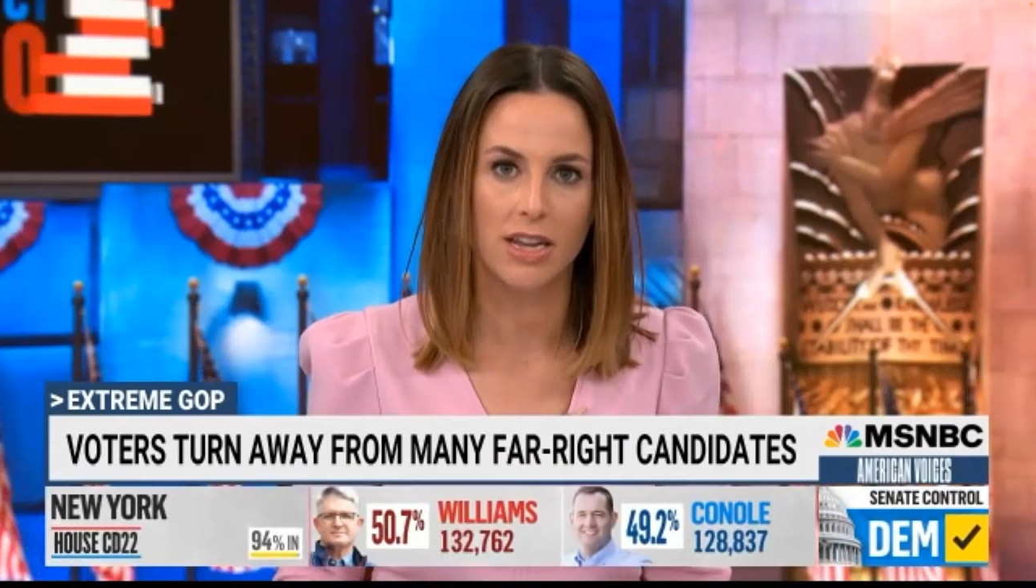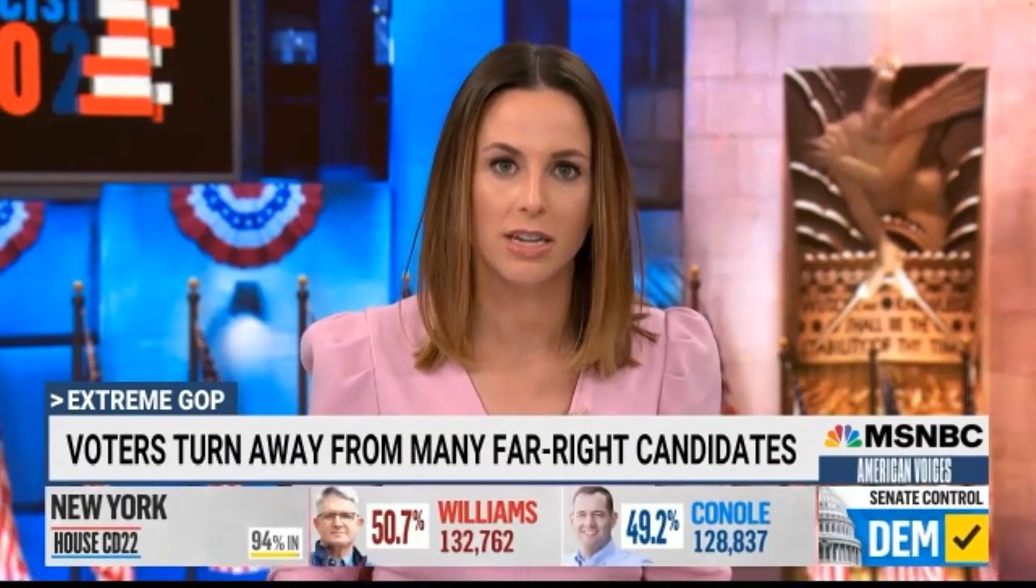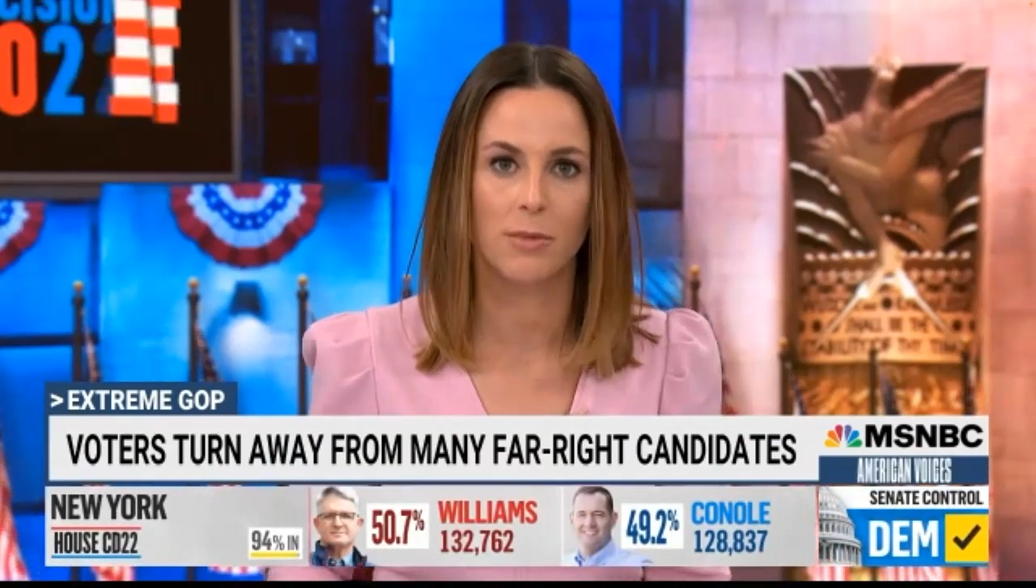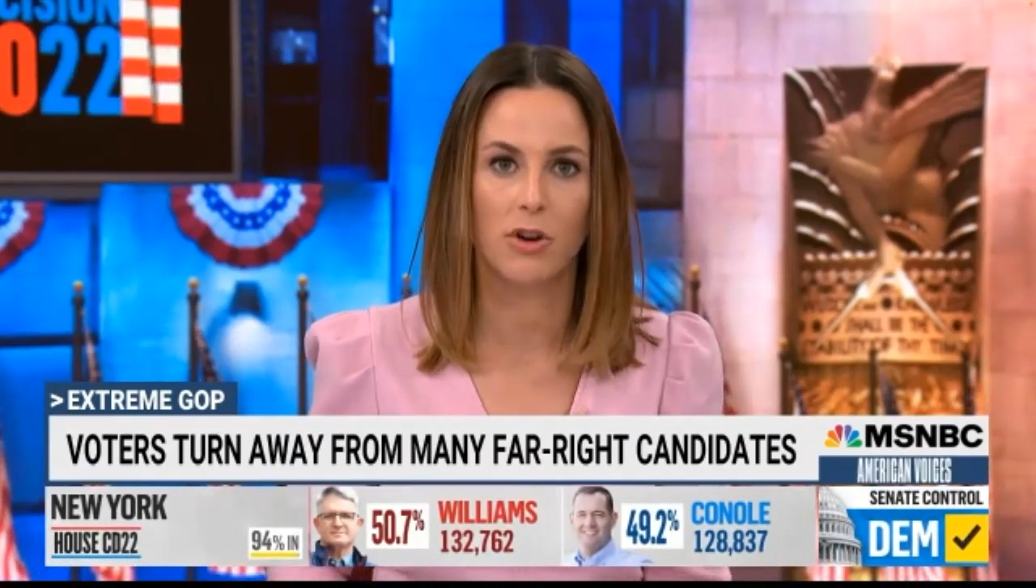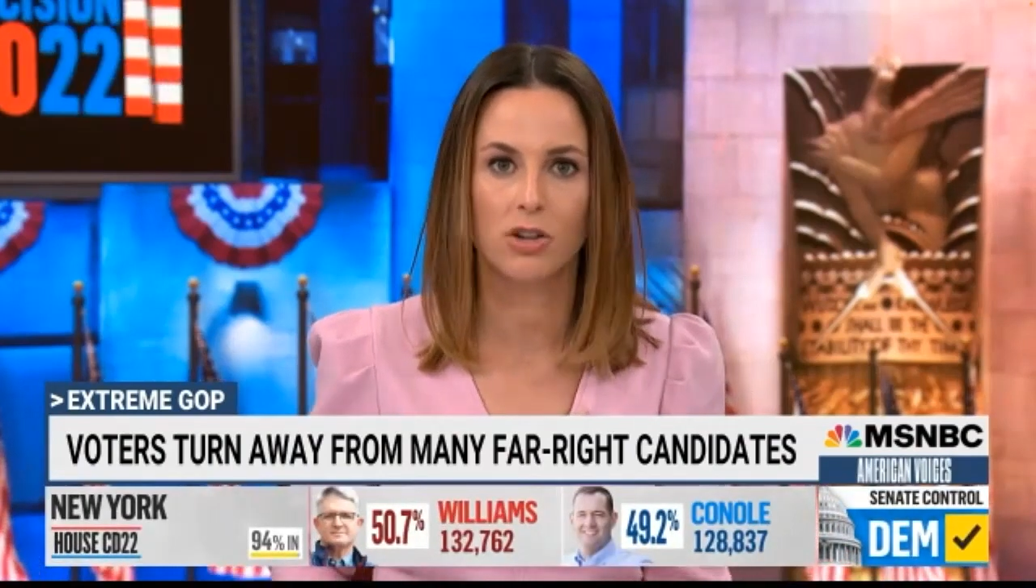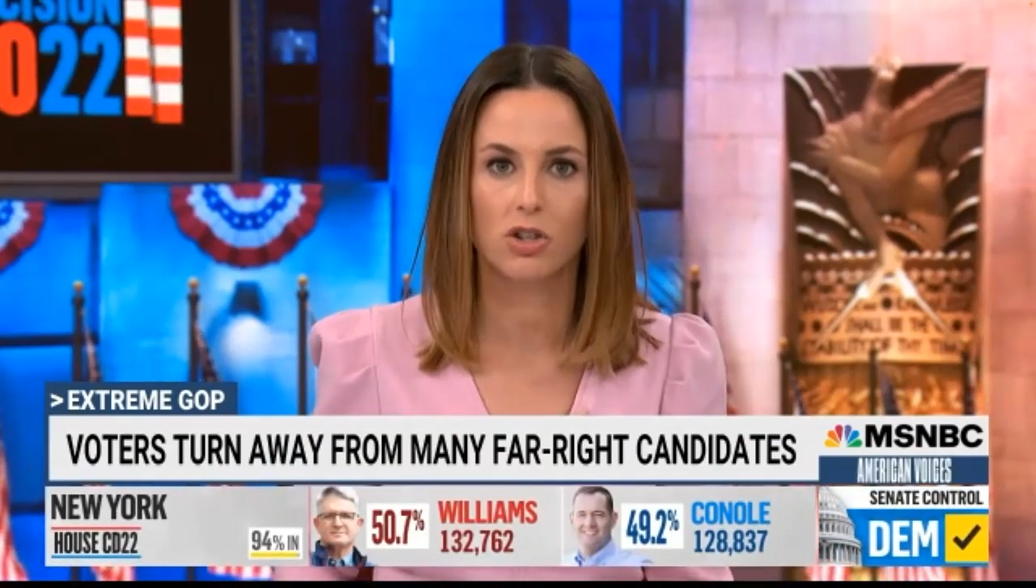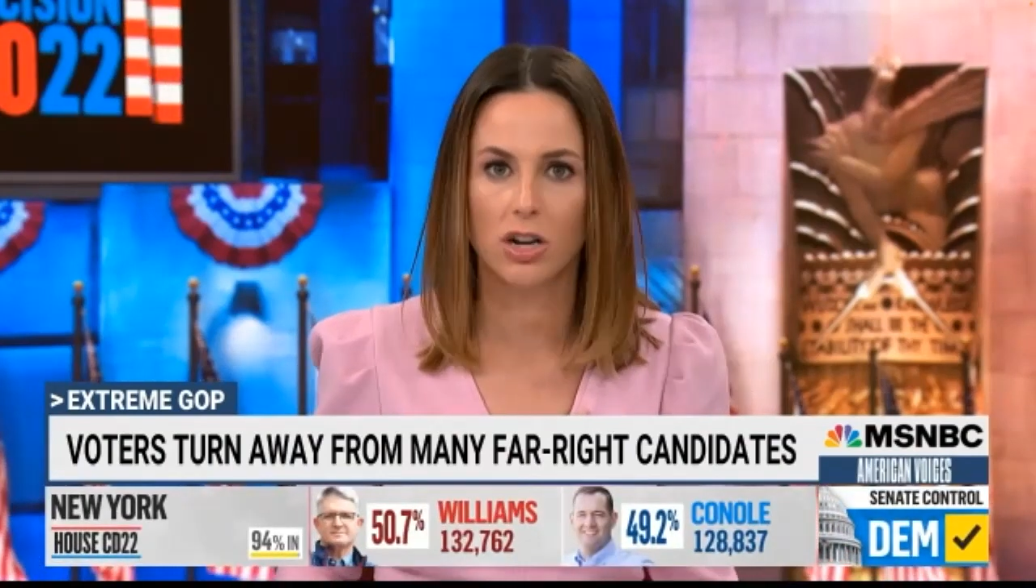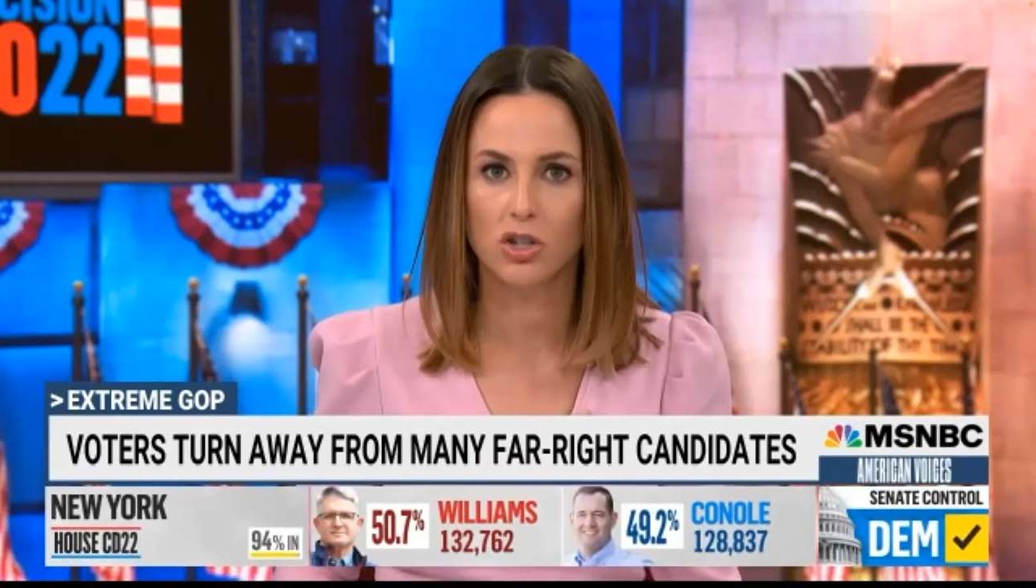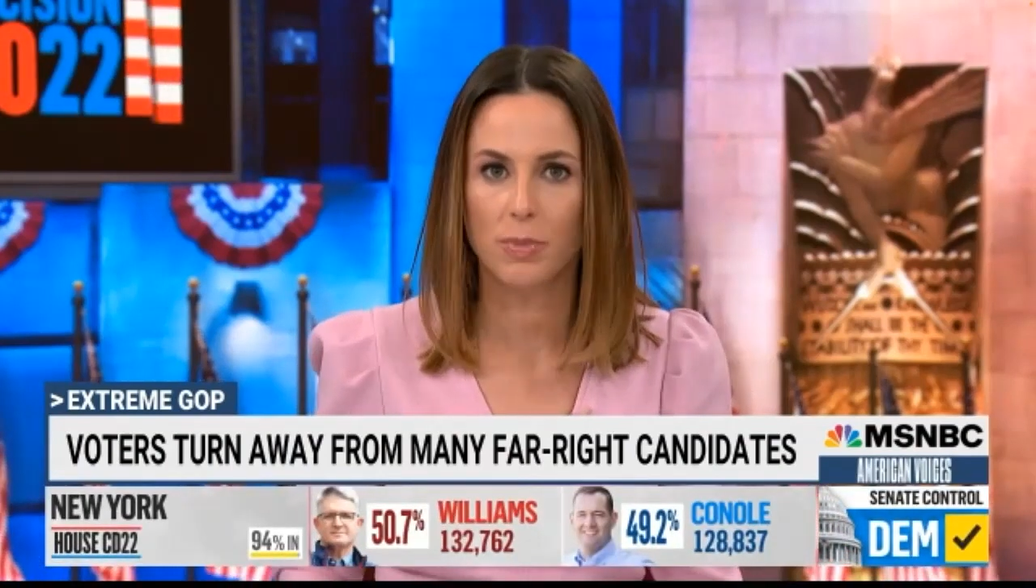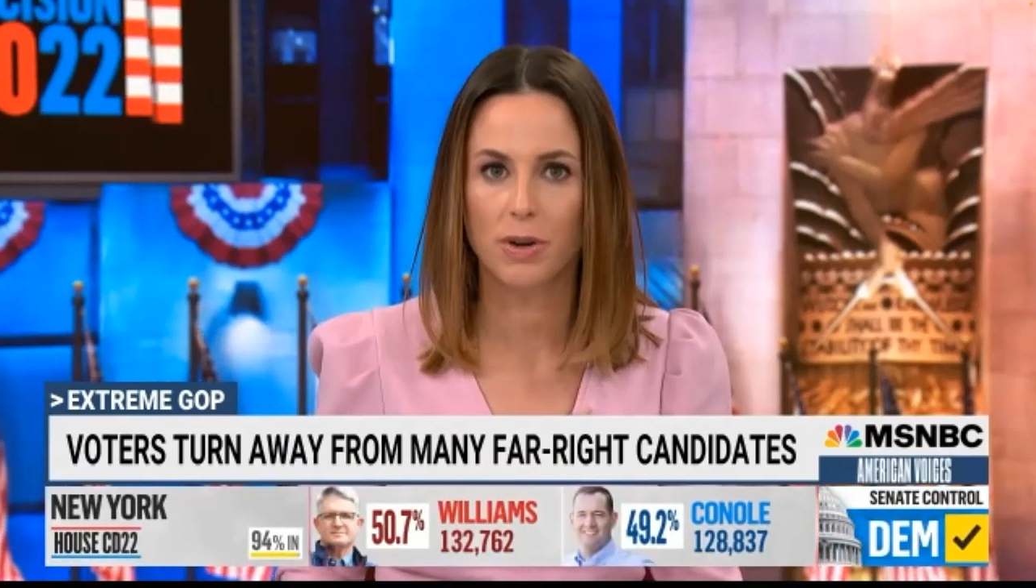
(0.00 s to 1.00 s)
Democrat
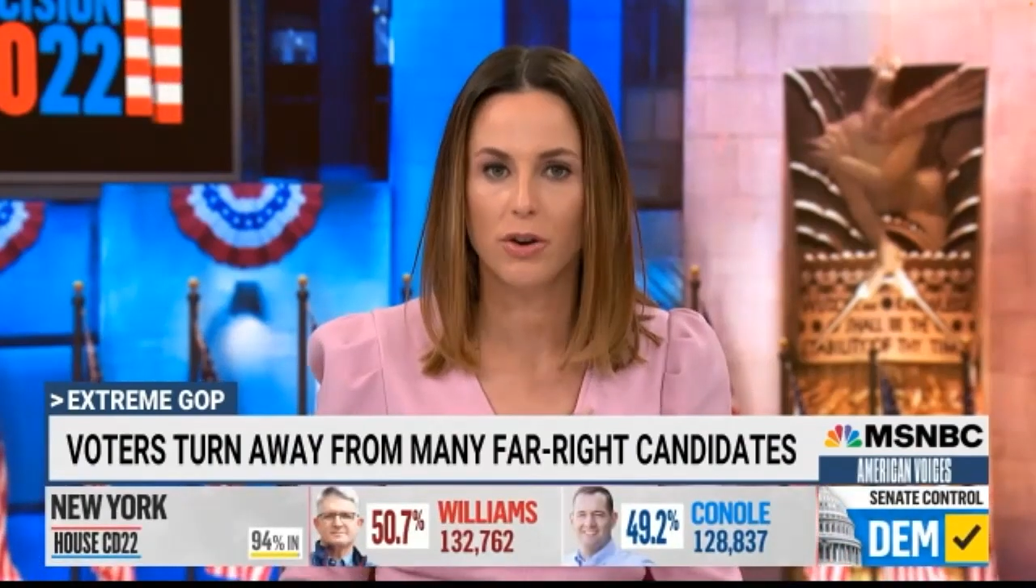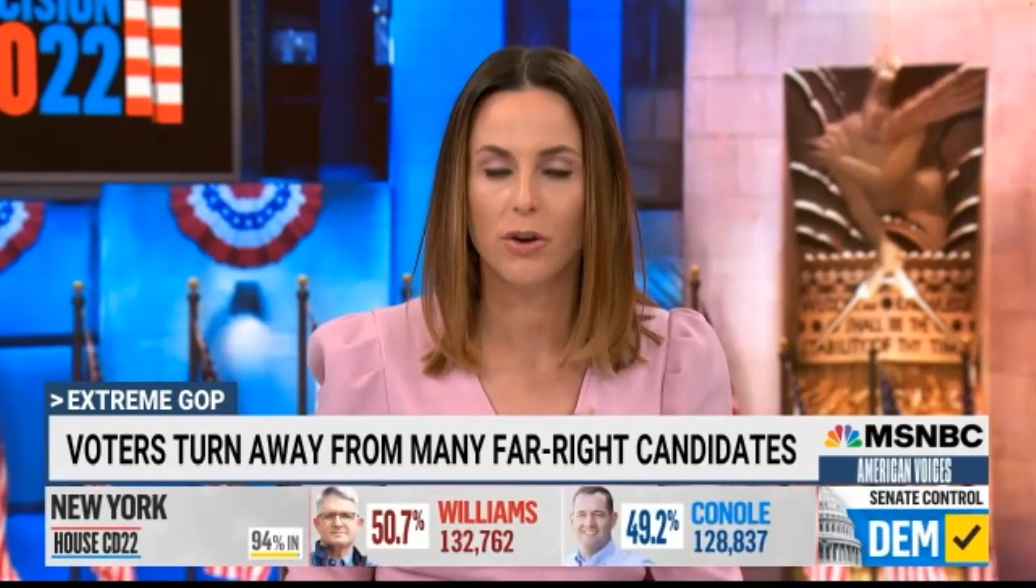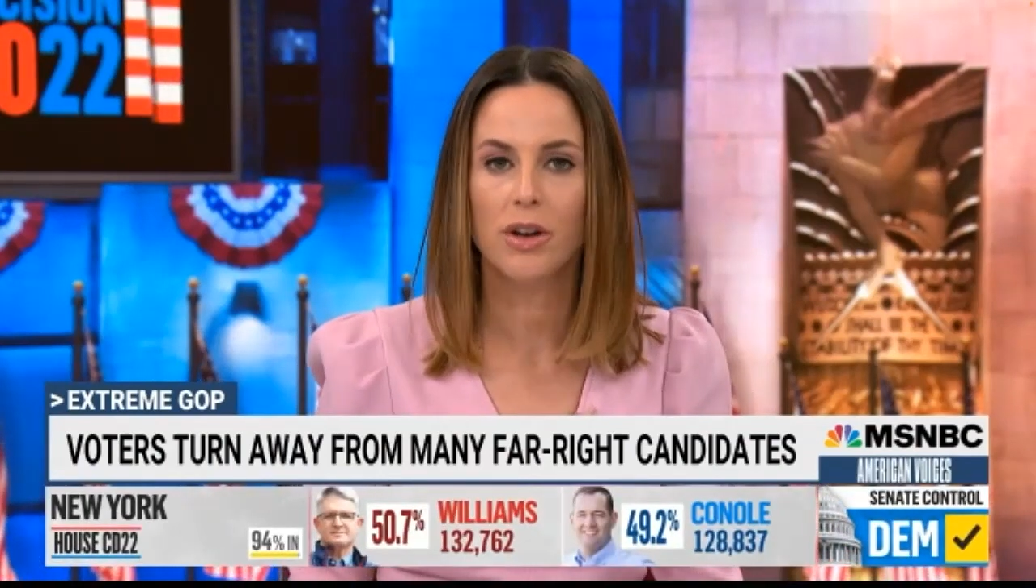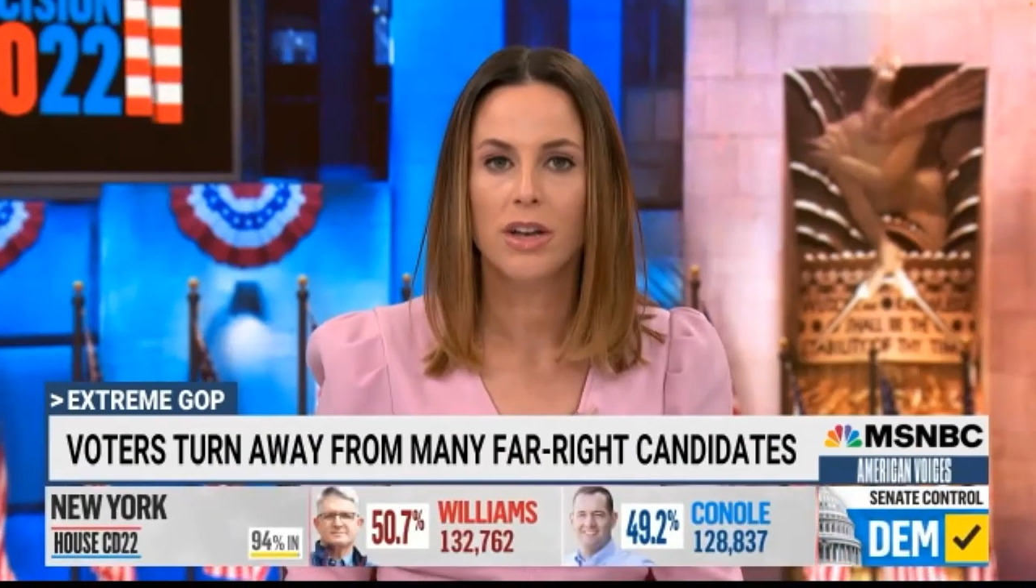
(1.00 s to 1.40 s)
Josh Shapiro